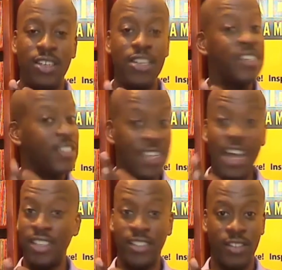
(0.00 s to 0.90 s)
is
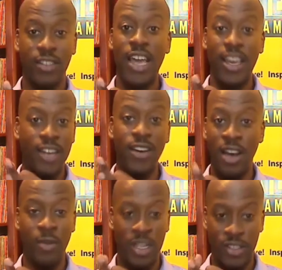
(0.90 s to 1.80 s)
not like a
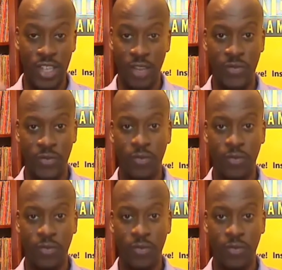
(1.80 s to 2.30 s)
normal chef,